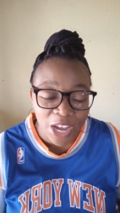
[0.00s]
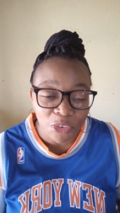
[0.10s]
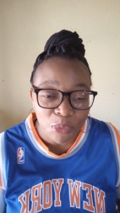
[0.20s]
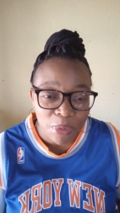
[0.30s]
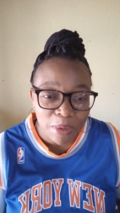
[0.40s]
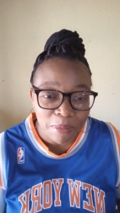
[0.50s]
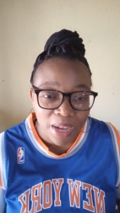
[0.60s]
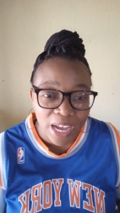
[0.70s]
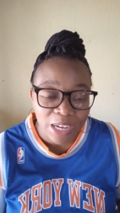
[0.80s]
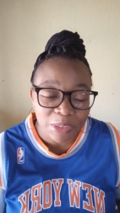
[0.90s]
I remember
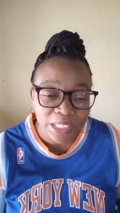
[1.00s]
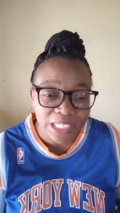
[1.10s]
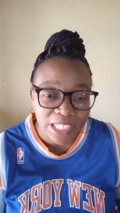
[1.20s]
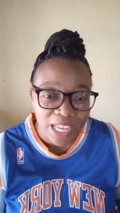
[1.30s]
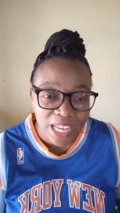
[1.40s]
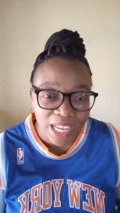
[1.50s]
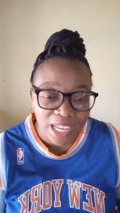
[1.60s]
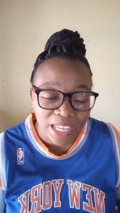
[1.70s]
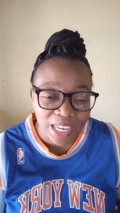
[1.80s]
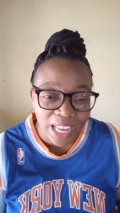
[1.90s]
I could hear
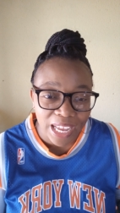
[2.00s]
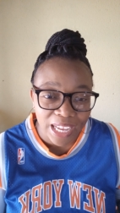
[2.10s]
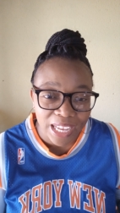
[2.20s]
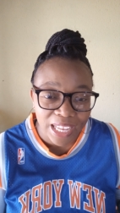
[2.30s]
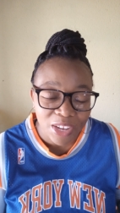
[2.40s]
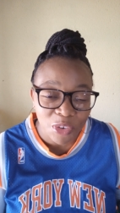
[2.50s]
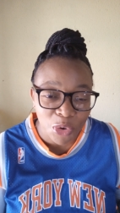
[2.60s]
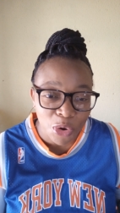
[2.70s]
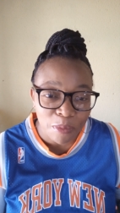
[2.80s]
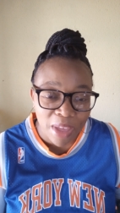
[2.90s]
like
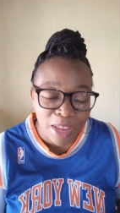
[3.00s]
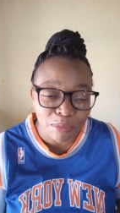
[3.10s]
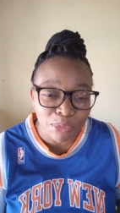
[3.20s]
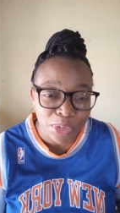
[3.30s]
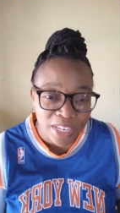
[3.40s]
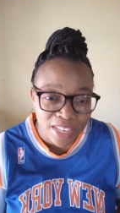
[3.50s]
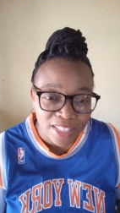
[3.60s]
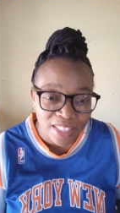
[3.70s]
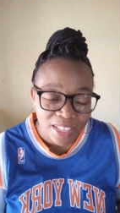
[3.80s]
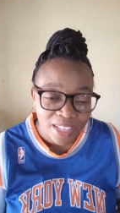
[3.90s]
grown men breathe
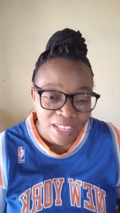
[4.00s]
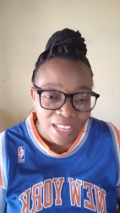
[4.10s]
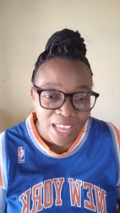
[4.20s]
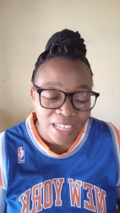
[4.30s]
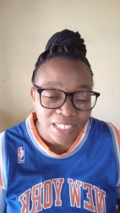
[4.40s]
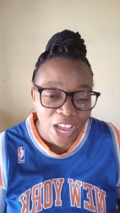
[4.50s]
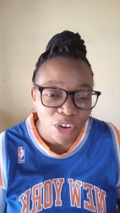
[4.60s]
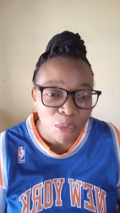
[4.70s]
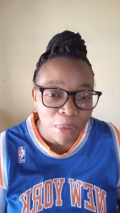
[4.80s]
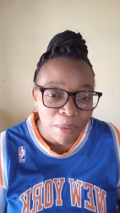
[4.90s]
and I
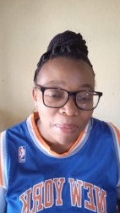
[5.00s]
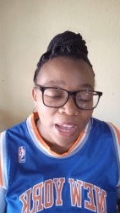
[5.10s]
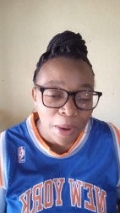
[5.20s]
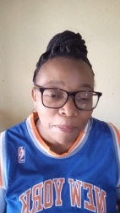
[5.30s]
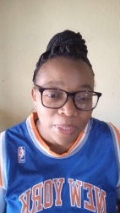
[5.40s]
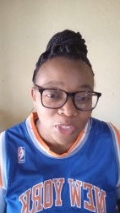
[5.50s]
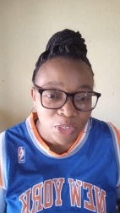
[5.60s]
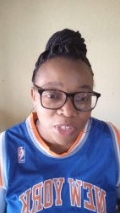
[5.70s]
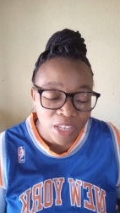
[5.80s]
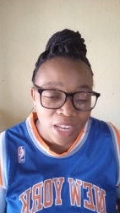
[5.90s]
remember in
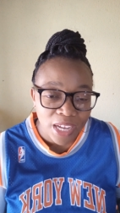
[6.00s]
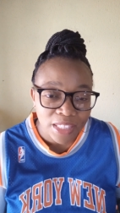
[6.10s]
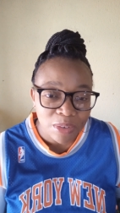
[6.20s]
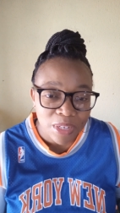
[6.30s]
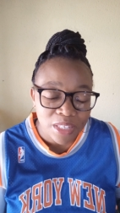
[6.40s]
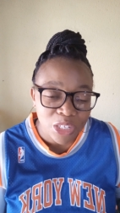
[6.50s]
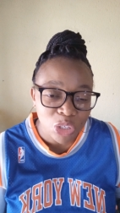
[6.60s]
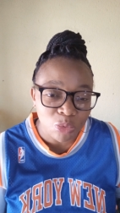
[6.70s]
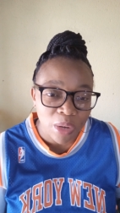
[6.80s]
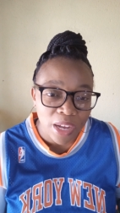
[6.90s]
particular, there was
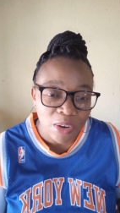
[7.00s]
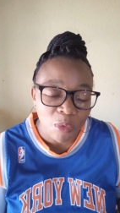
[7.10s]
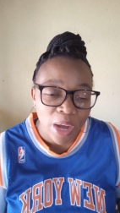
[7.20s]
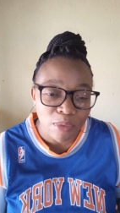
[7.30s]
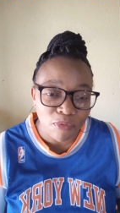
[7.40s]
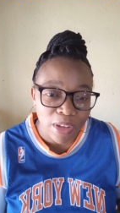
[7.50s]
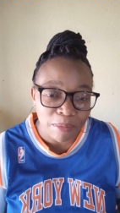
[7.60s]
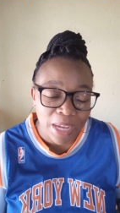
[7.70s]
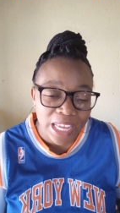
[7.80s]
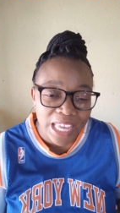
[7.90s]
this one white
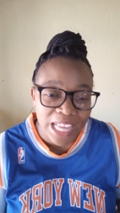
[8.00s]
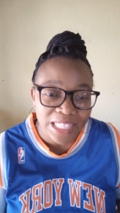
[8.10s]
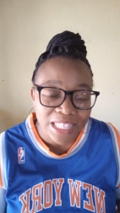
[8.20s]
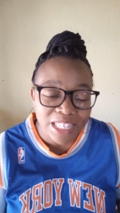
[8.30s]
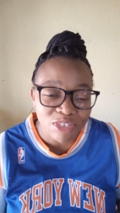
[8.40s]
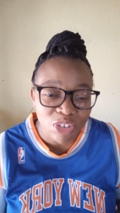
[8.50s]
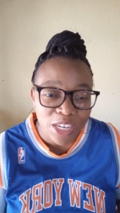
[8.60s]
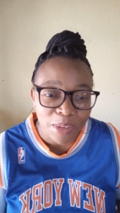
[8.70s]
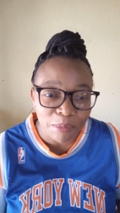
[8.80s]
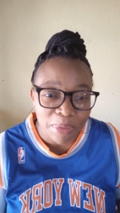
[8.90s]
farmer. He had this
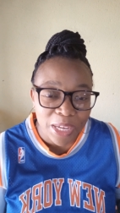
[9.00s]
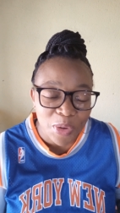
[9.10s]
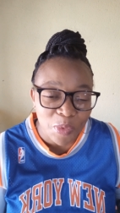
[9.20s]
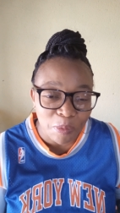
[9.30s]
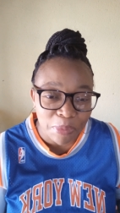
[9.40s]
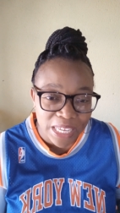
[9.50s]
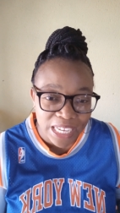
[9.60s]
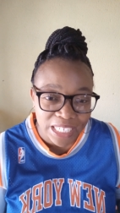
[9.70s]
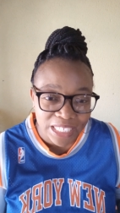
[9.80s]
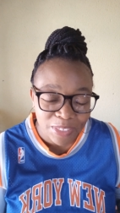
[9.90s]
really big
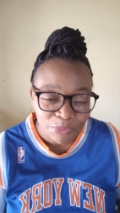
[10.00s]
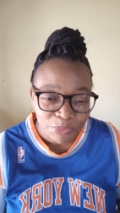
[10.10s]
beard.